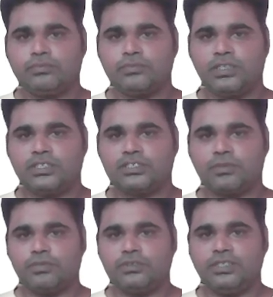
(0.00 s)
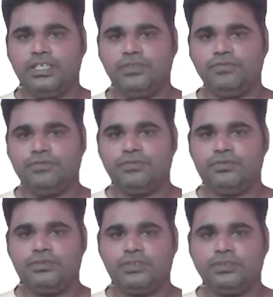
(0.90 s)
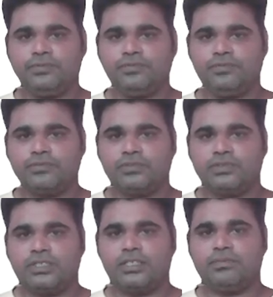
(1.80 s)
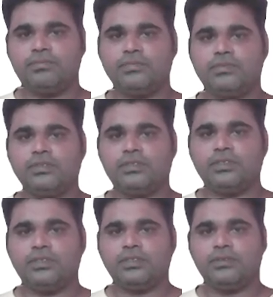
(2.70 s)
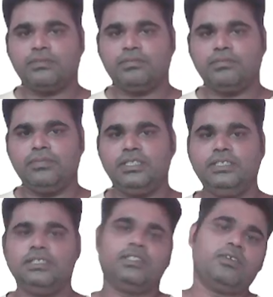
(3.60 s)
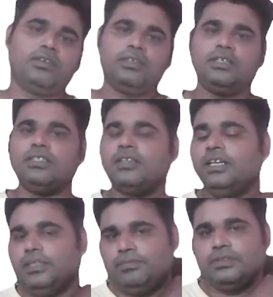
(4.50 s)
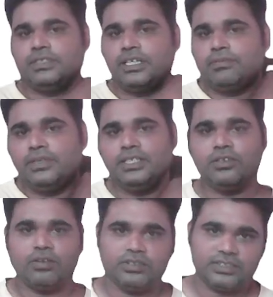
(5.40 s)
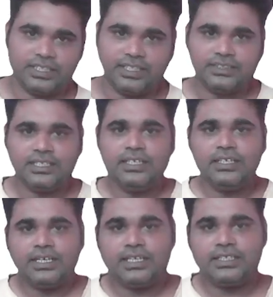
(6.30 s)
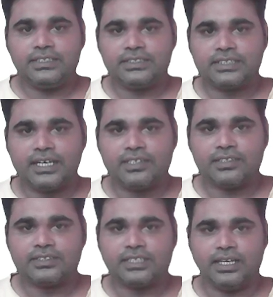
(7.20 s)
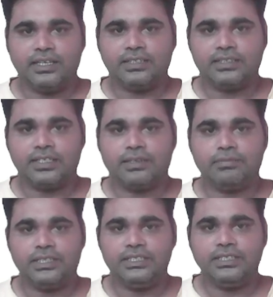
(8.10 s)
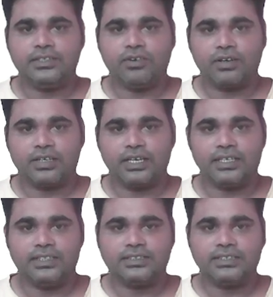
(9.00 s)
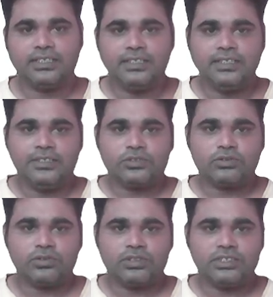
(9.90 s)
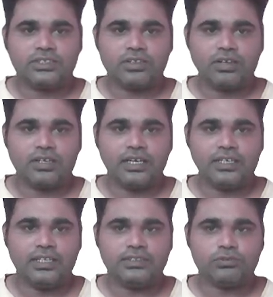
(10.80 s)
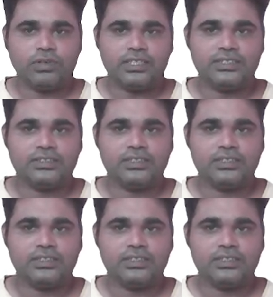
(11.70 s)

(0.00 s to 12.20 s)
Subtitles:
let's suppose, leaf. There are many in the leaf, there are many cells, and inside the cell there are many organelles. So these organelles, one is the